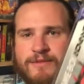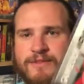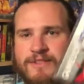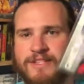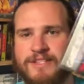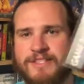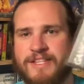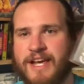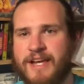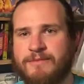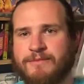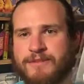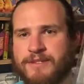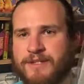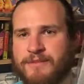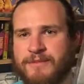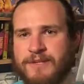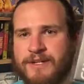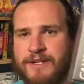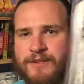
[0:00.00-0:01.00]
this game's
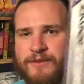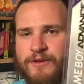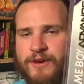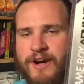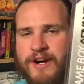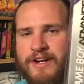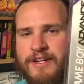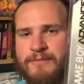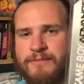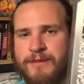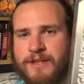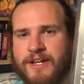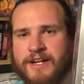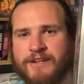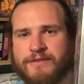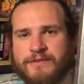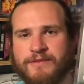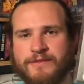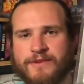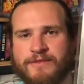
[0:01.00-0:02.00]
going to be a great
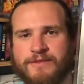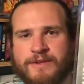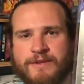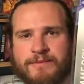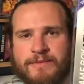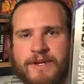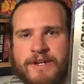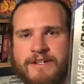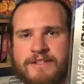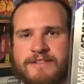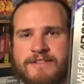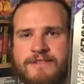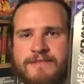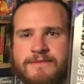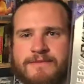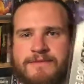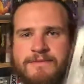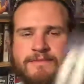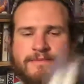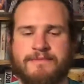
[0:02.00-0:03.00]
play for $15.
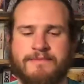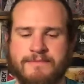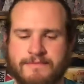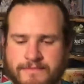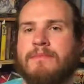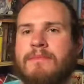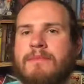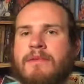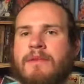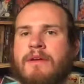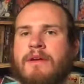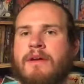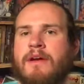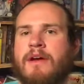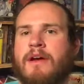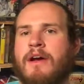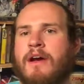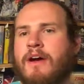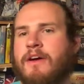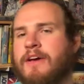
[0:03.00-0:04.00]

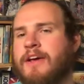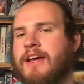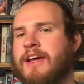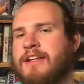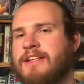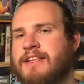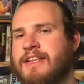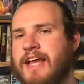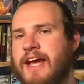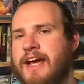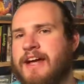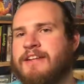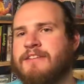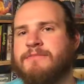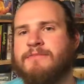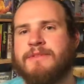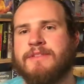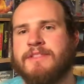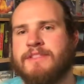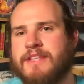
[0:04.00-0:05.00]
Okay,
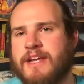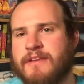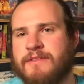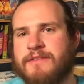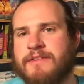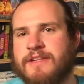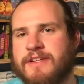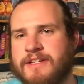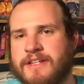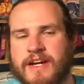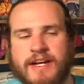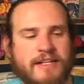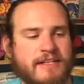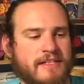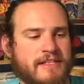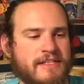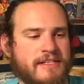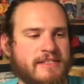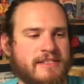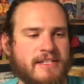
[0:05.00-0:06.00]
last but definitely not
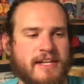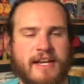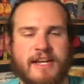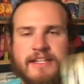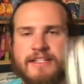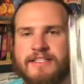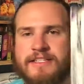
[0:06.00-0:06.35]
least, at